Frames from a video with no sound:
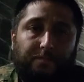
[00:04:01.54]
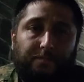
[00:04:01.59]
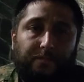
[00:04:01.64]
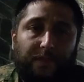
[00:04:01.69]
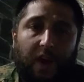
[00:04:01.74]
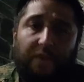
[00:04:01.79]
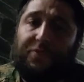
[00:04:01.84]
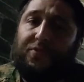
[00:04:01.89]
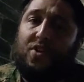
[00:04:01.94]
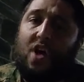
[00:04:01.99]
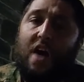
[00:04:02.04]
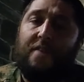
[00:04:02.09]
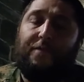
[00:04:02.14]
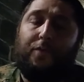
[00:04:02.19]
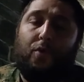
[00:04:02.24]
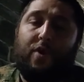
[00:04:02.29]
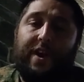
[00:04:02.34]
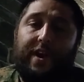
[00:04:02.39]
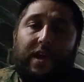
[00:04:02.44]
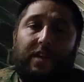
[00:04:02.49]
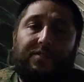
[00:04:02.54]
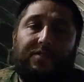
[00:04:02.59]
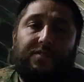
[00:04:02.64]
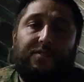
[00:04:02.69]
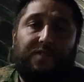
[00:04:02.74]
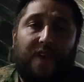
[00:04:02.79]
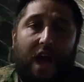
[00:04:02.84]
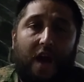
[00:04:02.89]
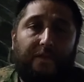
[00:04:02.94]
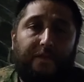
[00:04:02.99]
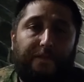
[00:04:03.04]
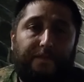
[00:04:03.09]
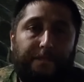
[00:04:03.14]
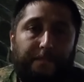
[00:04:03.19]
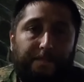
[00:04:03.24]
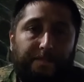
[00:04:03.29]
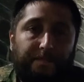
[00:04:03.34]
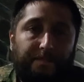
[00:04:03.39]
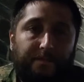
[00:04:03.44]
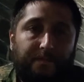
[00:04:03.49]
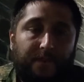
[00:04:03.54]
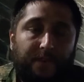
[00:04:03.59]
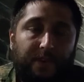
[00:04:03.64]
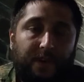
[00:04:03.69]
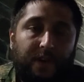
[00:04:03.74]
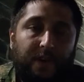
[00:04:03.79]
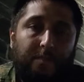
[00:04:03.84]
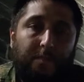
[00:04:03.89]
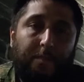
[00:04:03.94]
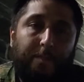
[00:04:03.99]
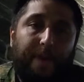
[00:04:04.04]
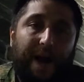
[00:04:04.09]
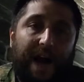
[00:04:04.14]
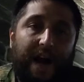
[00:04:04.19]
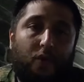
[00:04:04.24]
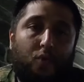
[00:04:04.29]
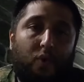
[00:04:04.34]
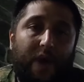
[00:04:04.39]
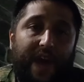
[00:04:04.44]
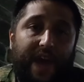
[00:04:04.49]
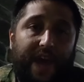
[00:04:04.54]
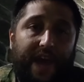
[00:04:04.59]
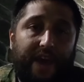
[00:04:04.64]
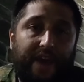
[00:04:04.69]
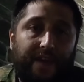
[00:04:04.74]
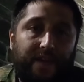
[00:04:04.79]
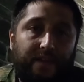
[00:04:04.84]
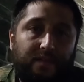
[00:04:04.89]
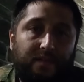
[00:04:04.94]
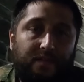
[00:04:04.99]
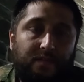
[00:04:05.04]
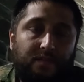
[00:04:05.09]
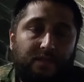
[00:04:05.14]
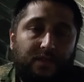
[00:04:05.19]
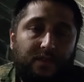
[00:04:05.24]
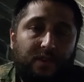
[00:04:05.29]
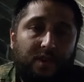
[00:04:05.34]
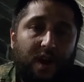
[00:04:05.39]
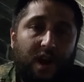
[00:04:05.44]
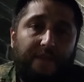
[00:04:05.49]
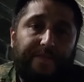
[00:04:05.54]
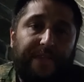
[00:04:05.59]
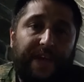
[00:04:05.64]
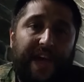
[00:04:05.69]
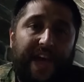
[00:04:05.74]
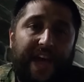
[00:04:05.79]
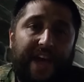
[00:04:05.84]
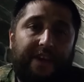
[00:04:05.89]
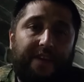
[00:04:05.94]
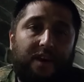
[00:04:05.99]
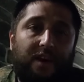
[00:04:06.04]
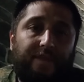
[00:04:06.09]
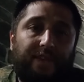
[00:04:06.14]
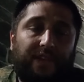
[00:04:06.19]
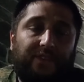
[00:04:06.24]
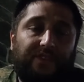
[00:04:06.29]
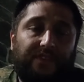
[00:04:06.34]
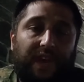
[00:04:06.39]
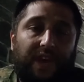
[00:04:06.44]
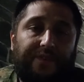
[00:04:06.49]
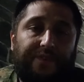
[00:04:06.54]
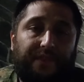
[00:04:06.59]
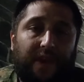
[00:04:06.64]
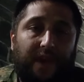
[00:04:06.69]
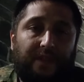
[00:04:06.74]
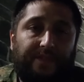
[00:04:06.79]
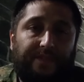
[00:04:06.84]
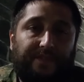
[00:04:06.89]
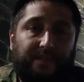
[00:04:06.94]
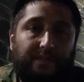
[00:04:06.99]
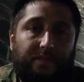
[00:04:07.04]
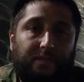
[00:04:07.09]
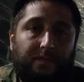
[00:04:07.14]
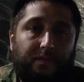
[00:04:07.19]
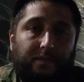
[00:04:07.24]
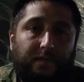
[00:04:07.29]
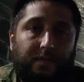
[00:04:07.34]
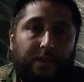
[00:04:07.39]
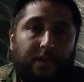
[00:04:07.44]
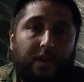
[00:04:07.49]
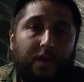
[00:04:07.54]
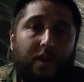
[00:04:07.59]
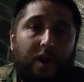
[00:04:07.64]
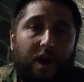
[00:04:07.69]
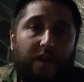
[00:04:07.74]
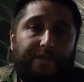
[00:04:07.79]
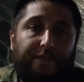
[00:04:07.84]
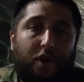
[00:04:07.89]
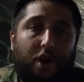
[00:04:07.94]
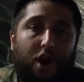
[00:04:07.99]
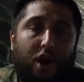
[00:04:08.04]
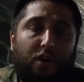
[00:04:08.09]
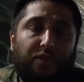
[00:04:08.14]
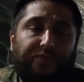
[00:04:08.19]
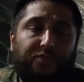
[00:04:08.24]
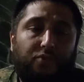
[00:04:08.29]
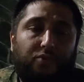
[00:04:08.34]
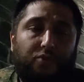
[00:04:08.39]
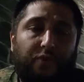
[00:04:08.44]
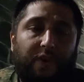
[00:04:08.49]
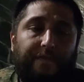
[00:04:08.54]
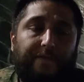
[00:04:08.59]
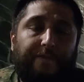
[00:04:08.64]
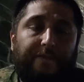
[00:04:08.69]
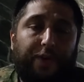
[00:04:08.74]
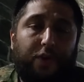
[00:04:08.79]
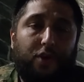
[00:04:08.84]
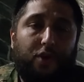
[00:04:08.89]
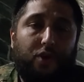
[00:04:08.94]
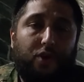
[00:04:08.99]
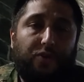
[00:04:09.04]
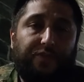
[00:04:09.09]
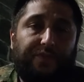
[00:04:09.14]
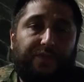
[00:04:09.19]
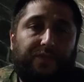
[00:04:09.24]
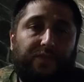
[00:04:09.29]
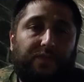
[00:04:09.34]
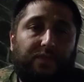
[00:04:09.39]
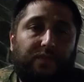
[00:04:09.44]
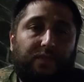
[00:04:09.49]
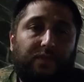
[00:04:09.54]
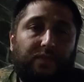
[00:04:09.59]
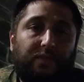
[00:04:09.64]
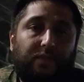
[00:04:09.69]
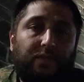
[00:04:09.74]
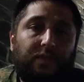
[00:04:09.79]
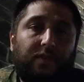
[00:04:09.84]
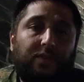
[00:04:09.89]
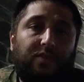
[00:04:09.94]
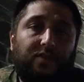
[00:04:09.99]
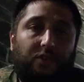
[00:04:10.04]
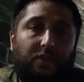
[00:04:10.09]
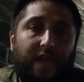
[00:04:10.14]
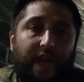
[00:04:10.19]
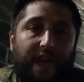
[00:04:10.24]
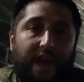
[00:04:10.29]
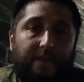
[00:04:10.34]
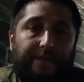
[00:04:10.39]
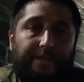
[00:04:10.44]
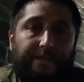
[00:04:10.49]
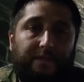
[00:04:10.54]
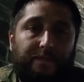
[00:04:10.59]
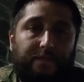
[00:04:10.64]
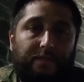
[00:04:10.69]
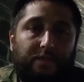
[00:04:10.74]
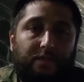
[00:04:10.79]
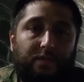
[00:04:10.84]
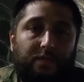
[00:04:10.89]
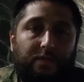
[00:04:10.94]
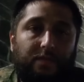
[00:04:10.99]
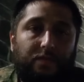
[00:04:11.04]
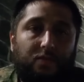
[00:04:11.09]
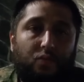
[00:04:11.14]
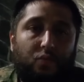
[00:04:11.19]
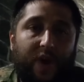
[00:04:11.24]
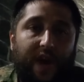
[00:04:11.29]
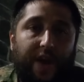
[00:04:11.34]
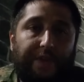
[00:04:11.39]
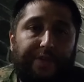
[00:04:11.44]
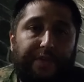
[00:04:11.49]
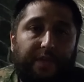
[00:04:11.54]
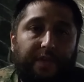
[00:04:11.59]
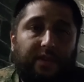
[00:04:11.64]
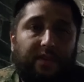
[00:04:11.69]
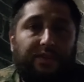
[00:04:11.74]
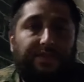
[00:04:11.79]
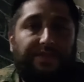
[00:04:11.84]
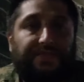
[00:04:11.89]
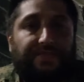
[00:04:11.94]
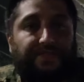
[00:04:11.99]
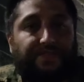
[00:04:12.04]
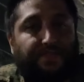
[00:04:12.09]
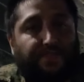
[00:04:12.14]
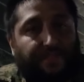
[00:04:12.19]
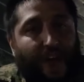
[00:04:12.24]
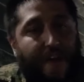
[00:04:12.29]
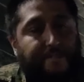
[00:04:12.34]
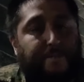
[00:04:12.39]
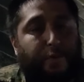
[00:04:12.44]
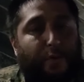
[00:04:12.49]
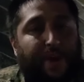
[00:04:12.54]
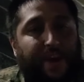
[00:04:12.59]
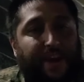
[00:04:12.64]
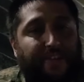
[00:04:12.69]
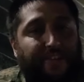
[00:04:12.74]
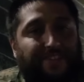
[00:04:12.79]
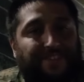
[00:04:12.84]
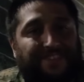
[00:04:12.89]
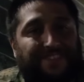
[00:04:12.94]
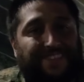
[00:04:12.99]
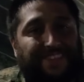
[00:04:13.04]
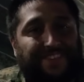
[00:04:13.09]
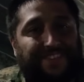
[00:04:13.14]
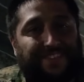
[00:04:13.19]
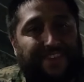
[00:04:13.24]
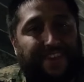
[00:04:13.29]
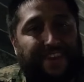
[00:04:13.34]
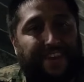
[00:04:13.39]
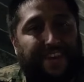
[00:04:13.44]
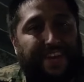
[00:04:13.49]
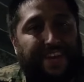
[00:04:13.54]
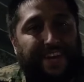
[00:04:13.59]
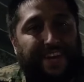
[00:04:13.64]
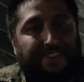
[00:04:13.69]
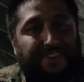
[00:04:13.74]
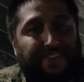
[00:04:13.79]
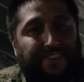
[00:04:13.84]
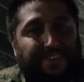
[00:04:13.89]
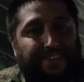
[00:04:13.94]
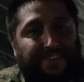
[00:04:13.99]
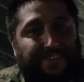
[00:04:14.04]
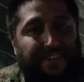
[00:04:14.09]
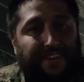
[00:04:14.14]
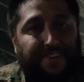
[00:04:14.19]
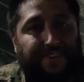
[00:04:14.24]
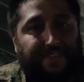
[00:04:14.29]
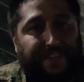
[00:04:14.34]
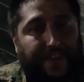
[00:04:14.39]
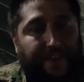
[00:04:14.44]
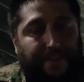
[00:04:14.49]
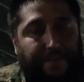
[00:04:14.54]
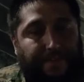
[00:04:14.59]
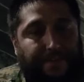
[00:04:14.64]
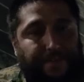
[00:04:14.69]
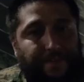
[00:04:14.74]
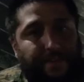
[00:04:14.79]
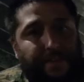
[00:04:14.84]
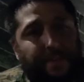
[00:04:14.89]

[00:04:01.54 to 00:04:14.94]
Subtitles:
of suffering itself, by way of the end of existence of those who refuse to live with suffering ceasing its existence.